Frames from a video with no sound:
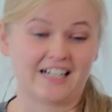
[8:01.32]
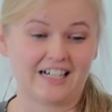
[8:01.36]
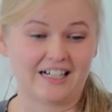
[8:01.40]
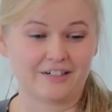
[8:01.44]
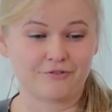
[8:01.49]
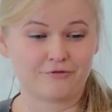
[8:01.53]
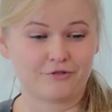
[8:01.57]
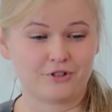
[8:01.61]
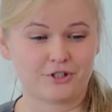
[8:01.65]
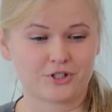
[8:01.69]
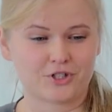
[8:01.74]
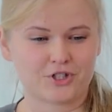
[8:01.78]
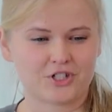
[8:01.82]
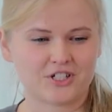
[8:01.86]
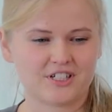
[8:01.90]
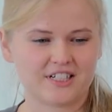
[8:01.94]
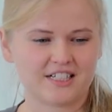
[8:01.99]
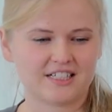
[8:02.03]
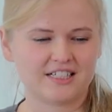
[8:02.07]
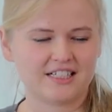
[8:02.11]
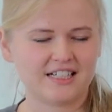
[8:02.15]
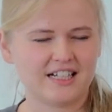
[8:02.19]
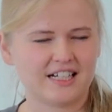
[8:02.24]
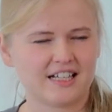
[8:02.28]

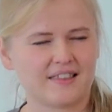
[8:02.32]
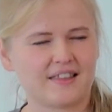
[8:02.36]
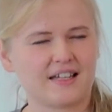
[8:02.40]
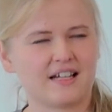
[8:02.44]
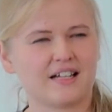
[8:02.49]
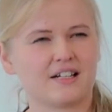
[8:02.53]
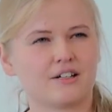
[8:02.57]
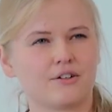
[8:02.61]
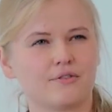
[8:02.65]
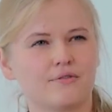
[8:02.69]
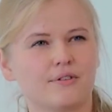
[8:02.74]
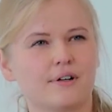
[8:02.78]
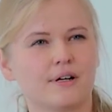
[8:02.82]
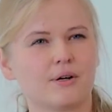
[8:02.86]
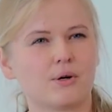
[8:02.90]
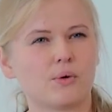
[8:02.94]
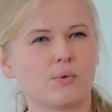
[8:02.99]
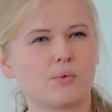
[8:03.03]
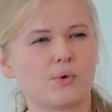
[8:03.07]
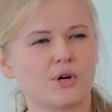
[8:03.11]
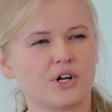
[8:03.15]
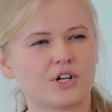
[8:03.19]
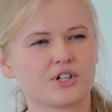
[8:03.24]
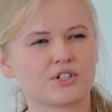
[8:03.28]
unfortunately, at the end of our
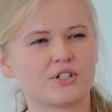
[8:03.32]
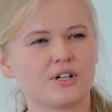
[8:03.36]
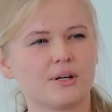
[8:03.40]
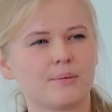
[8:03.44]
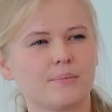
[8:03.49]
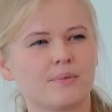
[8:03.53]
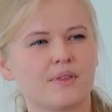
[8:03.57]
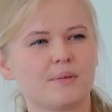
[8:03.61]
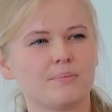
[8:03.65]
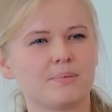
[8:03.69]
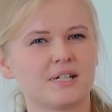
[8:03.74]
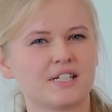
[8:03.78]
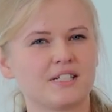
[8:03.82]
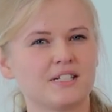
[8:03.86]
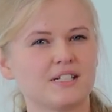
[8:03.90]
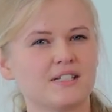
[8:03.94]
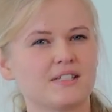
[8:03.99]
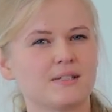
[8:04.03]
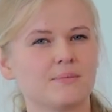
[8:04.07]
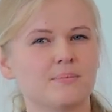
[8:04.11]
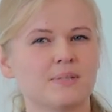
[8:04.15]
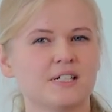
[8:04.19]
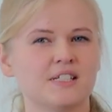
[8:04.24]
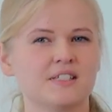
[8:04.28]
workshop, the
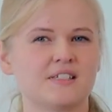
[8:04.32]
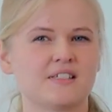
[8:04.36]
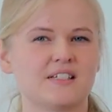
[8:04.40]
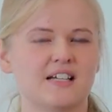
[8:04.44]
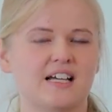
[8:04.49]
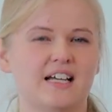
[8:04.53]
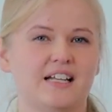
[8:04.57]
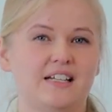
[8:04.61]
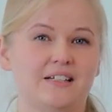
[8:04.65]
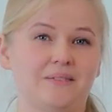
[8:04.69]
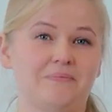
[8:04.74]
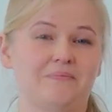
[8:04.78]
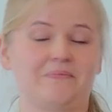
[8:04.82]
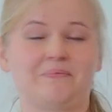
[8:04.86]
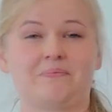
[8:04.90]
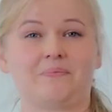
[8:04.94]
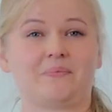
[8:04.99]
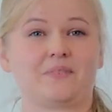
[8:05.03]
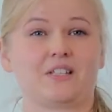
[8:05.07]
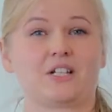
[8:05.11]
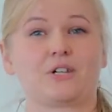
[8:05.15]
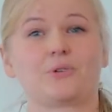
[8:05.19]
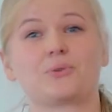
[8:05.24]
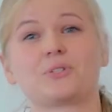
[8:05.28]
participants said,
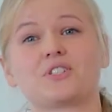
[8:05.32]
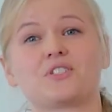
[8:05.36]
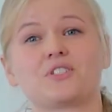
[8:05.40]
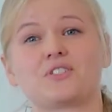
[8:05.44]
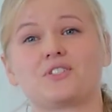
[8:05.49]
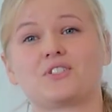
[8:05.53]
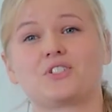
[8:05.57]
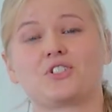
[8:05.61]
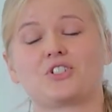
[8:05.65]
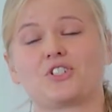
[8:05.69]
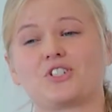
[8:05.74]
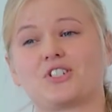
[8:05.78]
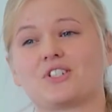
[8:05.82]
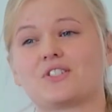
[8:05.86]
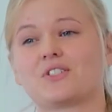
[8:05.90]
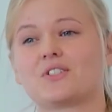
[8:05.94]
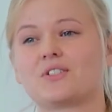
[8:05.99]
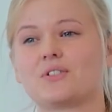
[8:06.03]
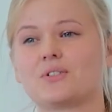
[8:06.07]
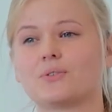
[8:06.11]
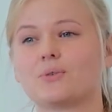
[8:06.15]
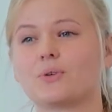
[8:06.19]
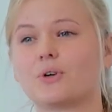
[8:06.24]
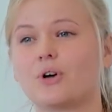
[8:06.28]
no, it's just
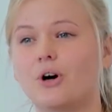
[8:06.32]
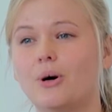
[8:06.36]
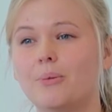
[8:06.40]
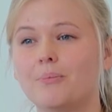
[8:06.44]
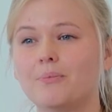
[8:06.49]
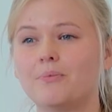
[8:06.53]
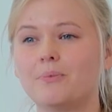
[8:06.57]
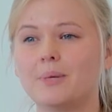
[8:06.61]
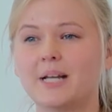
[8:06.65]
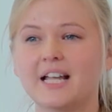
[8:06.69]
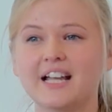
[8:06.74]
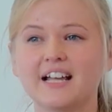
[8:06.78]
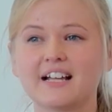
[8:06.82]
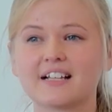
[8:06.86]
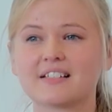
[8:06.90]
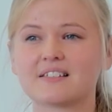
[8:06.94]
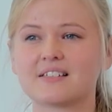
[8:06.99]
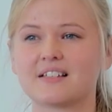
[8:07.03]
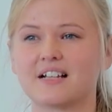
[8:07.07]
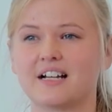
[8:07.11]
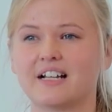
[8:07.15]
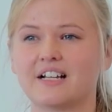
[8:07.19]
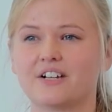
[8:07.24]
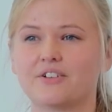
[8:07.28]
too
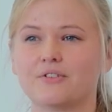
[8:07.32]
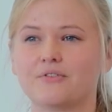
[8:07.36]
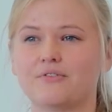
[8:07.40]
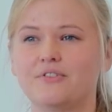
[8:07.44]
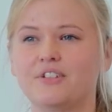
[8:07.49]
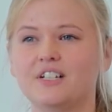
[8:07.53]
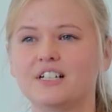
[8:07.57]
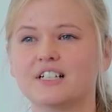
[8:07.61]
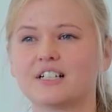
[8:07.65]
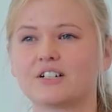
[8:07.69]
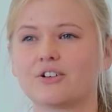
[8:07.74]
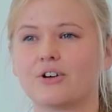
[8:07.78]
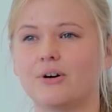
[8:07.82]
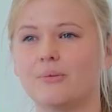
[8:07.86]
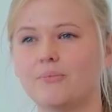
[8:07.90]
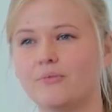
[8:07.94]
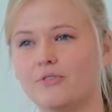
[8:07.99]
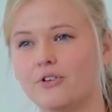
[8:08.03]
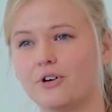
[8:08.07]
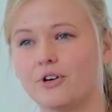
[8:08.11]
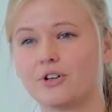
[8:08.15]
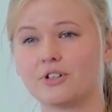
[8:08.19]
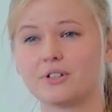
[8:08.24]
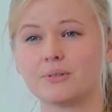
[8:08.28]
complex. I don't feel
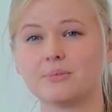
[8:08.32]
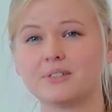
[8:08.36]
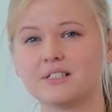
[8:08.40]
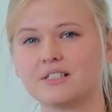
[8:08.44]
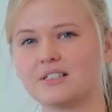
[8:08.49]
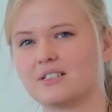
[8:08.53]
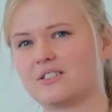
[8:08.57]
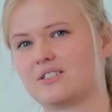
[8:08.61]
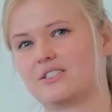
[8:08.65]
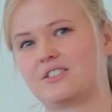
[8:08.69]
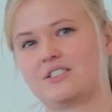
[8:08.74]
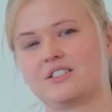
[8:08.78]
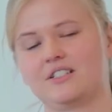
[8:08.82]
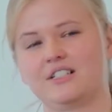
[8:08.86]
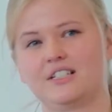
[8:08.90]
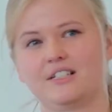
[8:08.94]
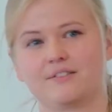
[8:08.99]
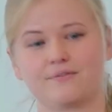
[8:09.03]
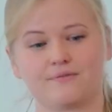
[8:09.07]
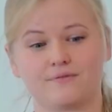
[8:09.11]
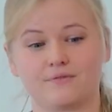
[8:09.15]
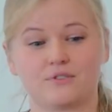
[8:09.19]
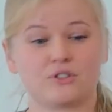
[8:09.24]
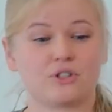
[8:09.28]
comfortable or
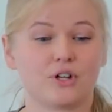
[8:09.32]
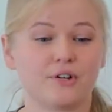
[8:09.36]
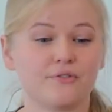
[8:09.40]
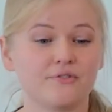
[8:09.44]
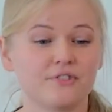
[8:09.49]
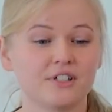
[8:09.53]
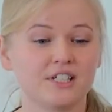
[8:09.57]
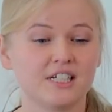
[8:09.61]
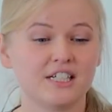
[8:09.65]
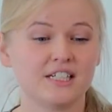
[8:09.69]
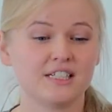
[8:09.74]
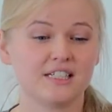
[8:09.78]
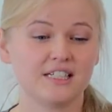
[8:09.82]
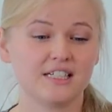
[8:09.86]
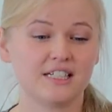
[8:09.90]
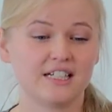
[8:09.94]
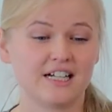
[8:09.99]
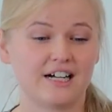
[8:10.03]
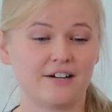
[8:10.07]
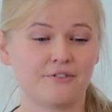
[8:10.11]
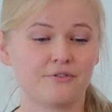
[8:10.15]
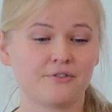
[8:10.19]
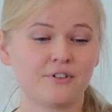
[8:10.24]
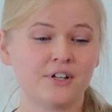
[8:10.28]
even confident
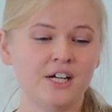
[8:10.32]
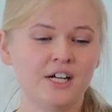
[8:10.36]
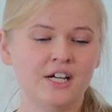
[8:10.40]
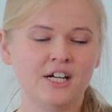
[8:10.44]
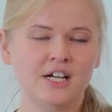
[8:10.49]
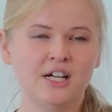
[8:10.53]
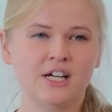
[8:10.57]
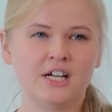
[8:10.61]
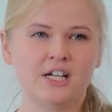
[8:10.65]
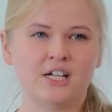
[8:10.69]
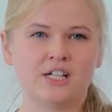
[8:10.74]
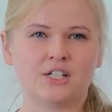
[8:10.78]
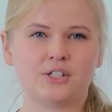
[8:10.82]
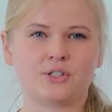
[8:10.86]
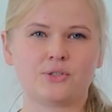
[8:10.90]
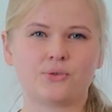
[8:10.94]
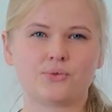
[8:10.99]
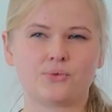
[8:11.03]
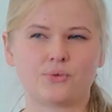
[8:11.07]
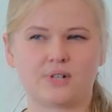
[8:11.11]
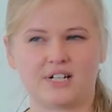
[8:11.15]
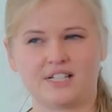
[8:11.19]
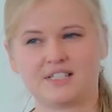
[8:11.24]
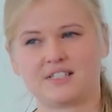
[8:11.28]
enough to
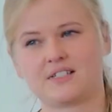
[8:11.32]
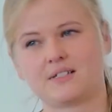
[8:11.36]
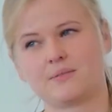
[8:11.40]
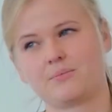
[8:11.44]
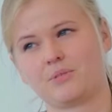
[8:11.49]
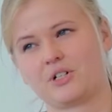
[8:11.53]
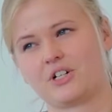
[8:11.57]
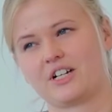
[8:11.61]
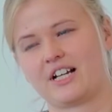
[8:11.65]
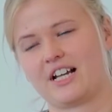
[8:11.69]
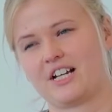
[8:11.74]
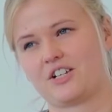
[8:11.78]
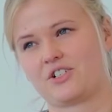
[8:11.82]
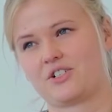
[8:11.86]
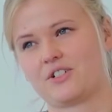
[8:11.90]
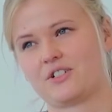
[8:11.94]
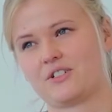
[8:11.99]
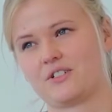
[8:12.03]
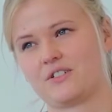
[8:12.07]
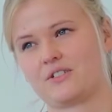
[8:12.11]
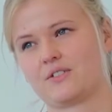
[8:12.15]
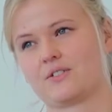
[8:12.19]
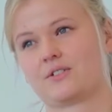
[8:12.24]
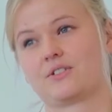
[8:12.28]
run
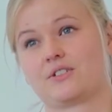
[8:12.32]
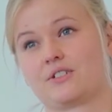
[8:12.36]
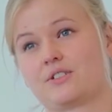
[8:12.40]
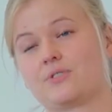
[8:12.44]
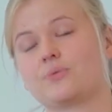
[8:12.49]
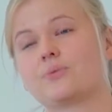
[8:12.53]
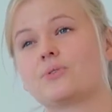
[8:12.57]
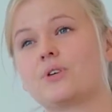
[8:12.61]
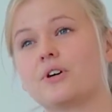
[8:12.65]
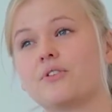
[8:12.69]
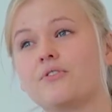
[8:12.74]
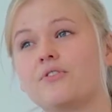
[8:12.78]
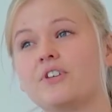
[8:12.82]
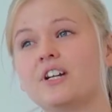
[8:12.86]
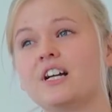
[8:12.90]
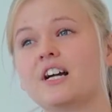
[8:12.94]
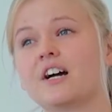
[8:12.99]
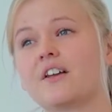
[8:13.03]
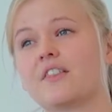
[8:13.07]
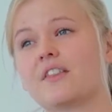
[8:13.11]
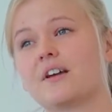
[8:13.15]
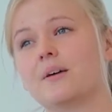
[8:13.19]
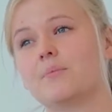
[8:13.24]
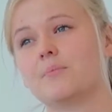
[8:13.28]
simulations or to
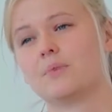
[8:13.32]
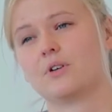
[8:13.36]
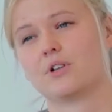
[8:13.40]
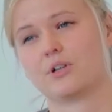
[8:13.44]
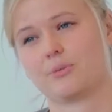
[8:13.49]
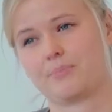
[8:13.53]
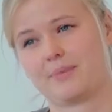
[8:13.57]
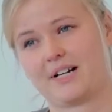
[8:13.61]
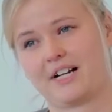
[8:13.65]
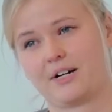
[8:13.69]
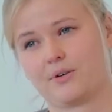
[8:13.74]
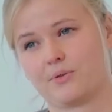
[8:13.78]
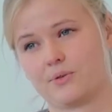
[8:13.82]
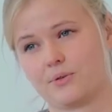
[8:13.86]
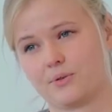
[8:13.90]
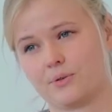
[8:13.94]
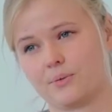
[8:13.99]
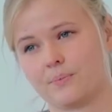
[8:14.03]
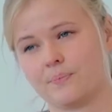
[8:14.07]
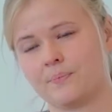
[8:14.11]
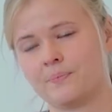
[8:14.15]
configure them on my own.